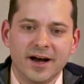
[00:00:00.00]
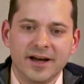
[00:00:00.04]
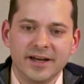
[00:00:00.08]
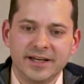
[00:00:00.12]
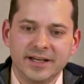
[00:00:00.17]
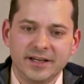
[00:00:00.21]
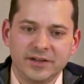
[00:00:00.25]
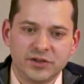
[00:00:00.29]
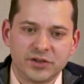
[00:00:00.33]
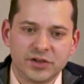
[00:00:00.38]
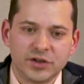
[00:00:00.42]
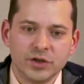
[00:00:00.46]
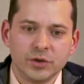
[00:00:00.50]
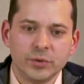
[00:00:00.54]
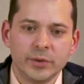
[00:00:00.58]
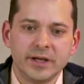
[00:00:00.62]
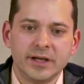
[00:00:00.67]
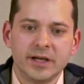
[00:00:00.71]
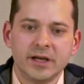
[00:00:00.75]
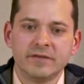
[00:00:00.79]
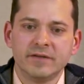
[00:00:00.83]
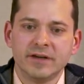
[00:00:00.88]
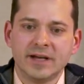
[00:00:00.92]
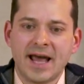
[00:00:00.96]

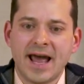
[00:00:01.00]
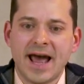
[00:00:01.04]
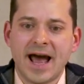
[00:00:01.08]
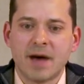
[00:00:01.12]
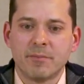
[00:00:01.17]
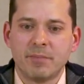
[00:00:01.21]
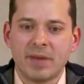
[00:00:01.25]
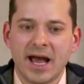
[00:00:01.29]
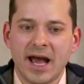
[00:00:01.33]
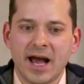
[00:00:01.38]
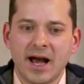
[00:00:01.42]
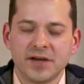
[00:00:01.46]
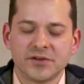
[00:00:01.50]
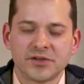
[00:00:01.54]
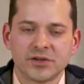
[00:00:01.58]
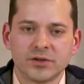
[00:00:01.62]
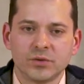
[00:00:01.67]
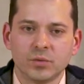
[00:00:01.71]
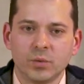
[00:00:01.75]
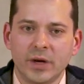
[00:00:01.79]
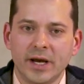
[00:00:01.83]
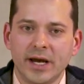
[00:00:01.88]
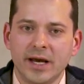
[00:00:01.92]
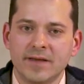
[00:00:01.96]
intuitive and haphazard
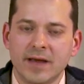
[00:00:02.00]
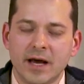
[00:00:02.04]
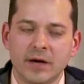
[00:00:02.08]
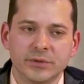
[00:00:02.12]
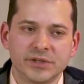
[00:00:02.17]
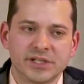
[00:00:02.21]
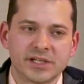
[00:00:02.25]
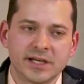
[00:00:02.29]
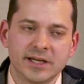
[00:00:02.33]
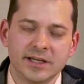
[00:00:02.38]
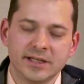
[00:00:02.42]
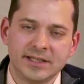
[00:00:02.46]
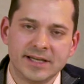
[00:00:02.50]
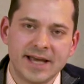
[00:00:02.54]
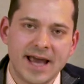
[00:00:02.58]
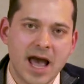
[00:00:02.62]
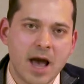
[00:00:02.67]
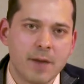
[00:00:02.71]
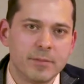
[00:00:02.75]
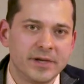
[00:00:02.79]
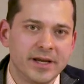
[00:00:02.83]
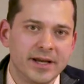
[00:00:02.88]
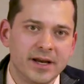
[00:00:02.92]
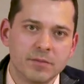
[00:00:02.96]
way that was
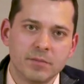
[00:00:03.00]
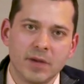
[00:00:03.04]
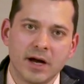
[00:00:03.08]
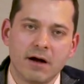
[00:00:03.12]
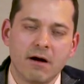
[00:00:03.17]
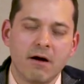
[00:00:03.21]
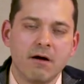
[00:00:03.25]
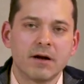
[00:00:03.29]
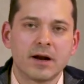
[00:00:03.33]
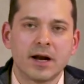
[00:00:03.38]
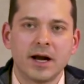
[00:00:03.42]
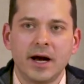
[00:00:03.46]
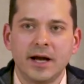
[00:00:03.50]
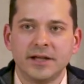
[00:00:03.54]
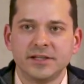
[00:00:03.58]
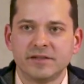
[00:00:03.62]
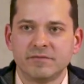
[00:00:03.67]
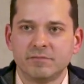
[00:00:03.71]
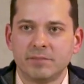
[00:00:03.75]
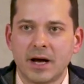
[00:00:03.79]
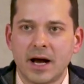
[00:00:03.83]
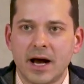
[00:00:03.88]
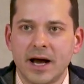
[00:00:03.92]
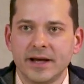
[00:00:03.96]
contaminated by all kinds
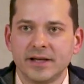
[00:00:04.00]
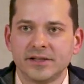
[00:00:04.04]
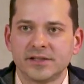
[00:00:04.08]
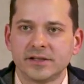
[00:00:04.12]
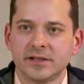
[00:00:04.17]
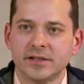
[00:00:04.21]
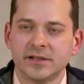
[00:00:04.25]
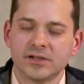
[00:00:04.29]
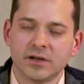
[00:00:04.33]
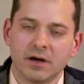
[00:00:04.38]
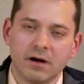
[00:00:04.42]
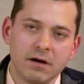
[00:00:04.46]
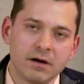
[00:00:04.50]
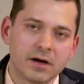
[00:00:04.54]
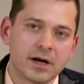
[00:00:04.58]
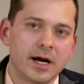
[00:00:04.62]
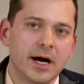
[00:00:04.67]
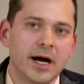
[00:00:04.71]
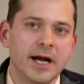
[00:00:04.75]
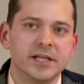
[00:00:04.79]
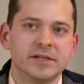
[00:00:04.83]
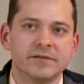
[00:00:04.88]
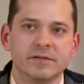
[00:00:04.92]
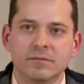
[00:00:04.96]
of biases, all
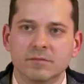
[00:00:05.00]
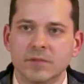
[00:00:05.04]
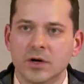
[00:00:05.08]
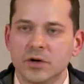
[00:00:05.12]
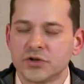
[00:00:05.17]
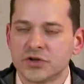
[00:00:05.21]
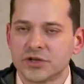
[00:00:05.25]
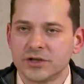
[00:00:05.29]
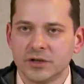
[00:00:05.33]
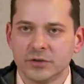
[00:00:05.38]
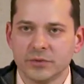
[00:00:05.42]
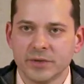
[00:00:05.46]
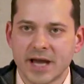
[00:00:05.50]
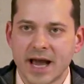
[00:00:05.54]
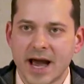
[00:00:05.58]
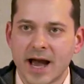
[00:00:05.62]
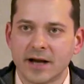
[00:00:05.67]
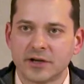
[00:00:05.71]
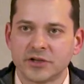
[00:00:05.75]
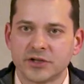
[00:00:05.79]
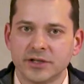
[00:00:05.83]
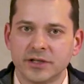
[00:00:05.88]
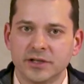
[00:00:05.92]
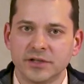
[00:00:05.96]
kinds of emotional
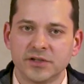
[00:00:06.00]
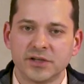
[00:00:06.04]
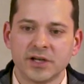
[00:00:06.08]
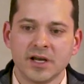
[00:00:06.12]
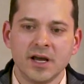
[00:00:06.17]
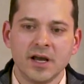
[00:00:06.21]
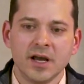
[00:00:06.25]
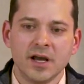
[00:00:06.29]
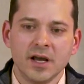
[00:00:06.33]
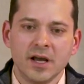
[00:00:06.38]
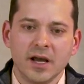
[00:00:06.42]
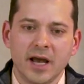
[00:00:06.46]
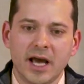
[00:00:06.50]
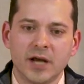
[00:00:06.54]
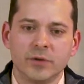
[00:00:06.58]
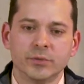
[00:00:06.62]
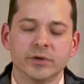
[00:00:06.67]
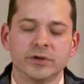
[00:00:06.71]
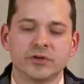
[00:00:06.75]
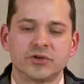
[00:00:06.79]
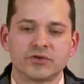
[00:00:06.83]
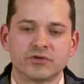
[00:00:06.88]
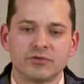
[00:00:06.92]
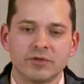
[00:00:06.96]
reactions. And
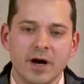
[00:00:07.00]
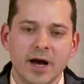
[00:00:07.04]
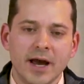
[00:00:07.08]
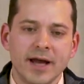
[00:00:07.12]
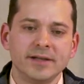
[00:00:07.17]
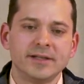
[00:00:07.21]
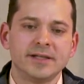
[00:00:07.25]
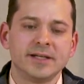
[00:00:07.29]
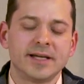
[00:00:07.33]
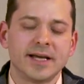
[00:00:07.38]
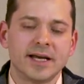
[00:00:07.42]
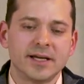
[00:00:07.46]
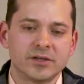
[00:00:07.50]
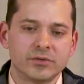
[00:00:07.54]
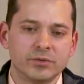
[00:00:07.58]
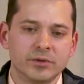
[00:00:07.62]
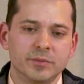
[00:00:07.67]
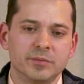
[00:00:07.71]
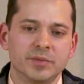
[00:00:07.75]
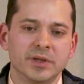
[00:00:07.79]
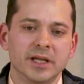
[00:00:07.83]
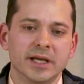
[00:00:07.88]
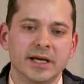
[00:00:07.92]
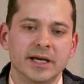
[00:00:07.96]
we're trying to get to a
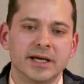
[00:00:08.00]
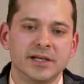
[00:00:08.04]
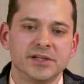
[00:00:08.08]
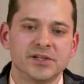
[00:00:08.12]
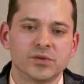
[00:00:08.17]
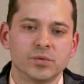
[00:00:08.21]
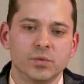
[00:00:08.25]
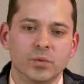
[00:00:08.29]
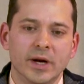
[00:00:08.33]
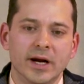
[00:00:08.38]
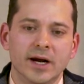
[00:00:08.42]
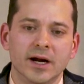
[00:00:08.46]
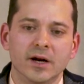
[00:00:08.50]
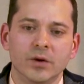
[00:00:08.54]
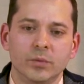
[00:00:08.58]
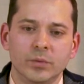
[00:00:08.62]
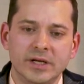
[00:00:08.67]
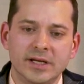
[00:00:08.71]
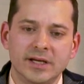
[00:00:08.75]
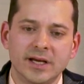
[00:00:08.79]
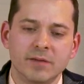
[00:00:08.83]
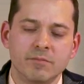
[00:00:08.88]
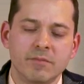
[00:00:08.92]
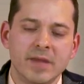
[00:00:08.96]
place where
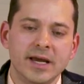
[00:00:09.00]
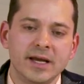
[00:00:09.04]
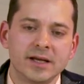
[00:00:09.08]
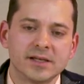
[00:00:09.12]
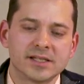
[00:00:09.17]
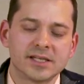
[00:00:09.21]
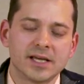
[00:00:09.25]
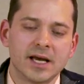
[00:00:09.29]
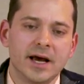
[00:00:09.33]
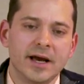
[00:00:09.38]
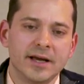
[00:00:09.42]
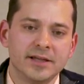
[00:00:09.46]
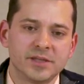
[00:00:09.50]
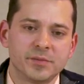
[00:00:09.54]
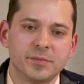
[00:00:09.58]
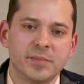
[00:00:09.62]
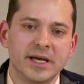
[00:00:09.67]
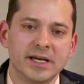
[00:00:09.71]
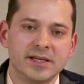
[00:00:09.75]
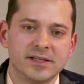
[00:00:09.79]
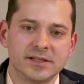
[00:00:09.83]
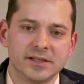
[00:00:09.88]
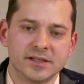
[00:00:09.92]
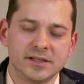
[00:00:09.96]
we can make science
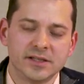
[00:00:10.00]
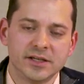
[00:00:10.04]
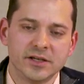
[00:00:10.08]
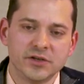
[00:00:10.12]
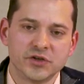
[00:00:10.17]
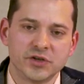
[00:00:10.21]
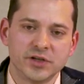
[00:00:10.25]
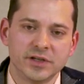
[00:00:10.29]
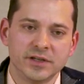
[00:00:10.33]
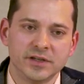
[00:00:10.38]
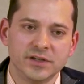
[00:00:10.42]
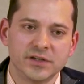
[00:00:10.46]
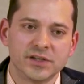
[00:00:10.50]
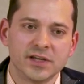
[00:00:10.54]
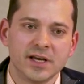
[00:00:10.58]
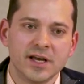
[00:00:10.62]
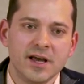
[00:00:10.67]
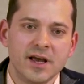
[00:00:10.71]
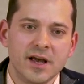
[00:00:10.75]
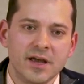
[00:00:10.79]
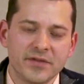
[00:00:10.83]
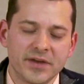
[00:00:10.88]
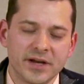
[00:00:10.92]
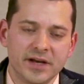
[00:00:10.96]
based decisions
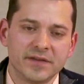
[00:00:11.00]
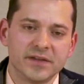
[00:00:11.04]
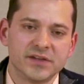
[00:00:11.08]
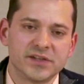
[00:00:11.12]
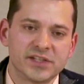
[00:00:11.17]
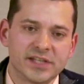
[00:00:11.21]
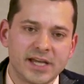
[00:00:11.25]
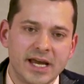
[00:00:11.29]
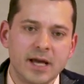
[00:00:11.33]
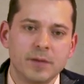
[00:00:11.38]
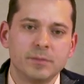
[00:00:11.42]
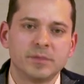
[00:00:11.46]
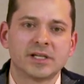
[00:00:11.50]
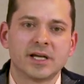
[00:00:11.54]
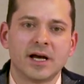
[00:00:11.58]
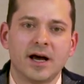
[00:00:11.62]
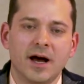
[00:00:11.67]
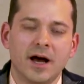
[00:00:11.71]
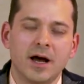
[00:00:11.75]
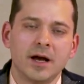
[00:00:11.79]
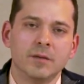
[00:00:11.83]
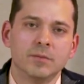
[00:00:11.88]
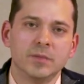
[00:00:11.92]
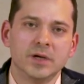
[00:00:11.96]
that at the same
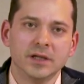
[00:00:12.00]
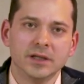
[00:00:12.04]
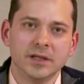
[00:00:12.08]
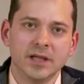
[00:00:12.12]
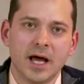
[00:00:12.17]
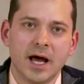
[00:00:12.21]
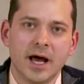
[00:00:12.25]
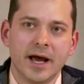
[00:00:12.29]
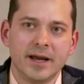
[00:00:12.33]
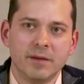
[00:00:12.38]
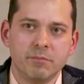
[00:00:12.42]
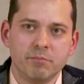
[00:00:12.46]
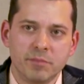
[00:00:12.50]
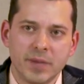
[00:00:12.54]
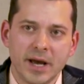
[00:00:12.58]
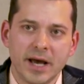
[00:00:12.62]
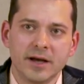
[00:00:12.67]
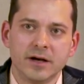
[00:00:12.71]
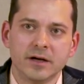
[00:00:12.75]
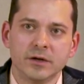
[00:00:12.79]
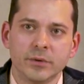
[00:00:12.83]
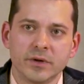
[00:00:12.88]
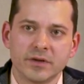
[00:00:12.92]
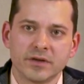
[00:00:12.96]
time align
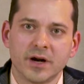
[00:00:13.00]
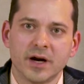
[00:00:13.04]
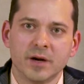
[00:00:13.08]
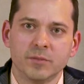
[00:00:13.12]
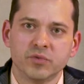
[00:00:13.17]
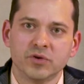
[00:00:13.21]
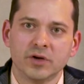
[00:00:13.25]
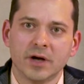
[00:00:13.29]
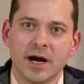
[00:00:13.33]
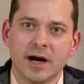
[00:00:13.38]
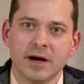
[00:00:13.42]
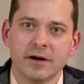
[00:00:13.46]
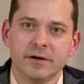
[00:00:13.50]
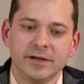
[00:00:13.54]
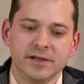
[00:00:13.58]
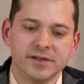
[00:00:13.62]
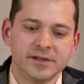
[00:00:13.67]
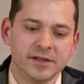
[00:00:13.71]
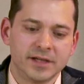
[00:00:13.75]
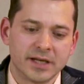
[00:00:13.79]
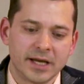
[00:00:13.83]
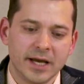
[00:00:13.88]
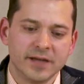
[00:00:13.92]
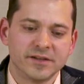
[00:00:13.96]
better with our priorities.
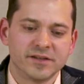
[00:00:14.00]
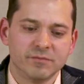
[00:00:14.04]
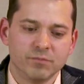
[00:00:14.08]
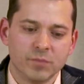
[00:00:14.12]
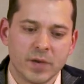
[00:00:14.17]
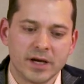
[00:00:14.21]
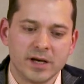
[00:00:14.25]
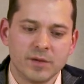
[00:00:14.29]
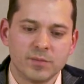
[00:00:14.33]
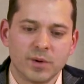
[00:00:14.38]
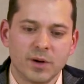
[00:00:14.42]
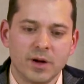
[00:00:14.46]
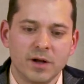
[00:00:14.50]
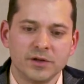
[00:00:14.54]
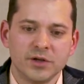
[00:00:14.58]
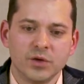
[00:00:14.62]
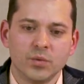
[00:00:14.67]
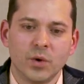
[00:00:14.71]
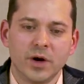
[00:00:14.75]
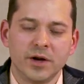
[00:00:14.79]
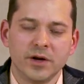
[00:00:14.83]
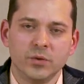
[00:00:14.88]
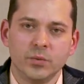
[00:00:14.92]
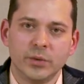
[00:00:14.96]
In the case of Moneyball, you
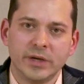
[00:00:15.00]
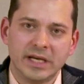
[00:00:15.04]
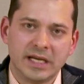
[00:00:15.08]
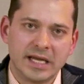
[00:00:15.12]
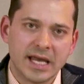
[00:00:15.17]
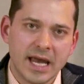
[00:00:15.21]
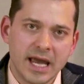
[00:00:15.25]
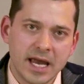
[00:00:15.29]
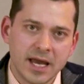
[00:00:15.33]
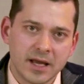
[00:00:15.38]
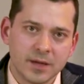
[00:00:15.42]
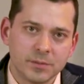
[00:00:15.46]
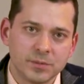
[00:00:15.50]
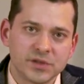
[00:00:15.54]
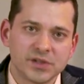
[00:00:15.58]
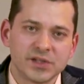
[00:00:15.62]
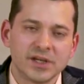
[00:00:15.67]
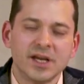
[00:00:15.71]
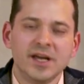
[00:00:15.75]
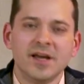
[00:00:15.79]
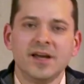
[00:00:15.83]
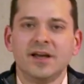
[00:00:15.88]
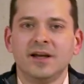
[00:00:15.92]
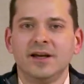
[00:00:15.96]
want to win games.
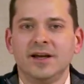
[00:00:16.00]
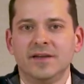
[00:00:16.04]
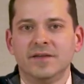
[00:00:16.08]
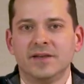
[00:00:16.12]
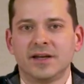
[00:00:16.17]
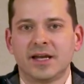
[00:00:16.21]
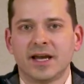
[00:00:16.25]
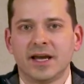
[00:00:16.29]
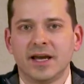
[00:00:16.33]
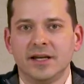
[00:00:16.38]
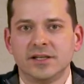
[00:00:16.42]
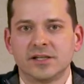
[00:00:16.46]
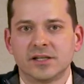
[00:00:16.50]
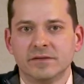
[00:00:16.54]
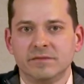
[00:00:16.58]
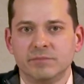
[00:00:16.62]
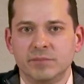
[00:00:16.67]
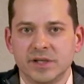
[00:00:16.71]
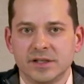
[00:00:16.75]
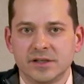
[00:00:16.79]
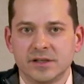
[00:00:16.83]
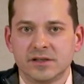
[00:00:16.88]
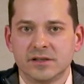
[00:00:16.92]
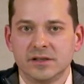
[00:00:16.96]
In the case of
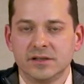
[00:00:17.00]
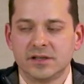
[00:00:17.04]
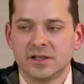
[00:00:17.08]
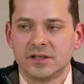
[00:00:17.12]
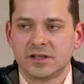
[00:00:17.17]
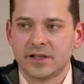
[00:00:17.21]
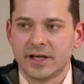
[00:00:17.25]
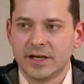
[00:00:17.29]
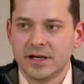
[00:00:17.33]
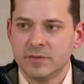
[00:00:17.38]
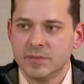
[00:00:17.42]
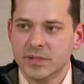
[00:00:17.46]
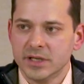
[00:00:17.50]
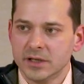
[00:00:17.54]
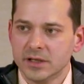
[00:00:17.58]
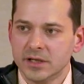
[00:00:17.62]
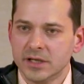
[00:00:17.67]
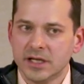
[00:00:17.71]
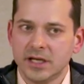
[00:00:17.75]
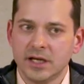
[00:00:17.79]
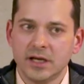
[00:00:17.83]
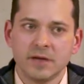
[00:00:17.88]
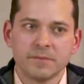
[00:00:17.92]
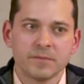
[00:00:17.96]
business and
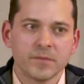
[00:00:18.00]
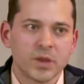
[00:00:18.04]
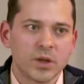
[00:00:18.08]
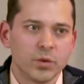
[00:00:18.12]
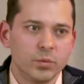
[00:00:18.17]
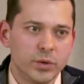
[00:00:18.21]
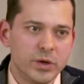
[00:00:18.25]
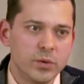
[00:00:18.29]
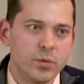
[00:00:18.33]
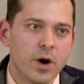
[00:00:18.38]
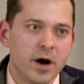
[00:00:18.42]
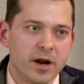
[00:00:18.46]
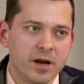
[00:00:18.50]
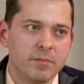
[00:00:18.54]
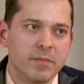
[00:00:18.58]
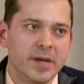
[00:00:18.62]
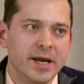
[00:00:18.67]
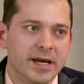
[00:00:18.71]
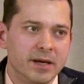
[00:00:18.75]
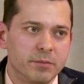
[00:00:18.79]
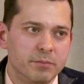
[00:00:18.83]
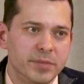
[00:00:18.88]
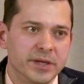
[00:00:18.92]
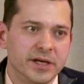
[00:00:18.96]
sustainability, we want to
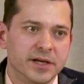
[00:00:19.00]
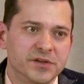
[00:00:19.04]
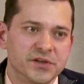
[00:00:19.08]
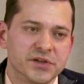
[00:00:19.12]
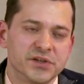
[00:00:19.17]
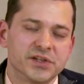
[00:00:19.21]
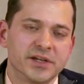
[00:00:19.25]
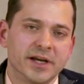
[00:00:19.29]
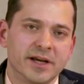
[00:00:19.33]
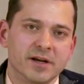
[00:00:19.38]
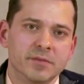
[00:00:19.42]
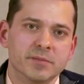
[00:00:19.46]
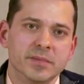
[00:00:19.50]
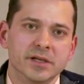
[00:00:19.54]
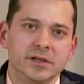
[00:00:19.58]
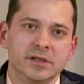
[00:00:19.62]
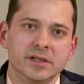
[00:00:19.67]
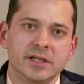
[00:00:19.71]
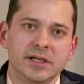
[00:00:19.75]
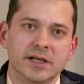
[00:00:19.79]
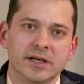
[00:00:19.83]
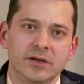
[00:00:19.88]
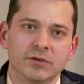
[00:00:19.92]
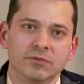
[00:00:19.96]
make big
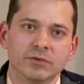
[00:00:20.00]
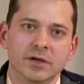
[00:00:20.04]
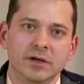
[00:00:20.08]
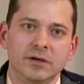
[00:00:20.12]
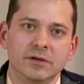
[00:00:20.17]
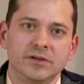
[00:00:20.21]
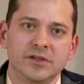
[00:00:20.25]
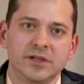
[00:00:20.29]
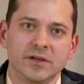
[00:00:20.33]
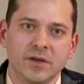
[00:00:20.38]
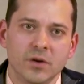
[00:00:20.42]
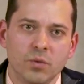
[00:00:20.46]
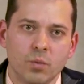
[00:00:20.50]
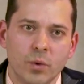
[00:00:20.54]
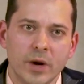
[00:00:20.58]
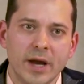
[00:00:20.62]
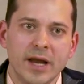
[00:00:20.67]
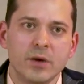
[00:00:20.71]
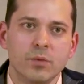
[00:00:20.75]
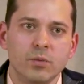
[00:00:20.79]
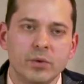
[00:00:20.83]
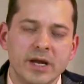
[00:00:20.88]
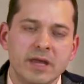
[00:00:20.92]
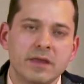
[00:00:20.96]
sustainability inroads. And the
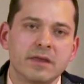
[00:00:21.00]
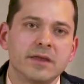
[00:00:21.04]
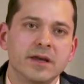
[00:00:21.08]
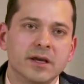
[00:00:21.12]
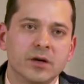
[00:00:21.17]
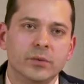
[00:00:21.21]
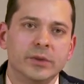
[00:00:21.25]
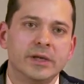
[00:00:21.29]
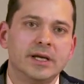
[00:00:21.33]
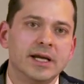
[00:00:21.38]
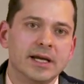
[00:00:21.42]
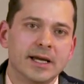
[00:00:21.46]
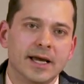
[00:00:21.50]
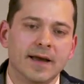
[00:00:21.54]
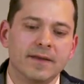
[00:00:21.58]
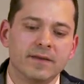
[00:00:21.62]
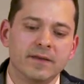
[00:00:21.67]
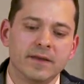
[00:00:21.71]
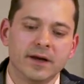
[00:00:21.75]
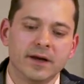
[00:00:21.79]
way we think we can get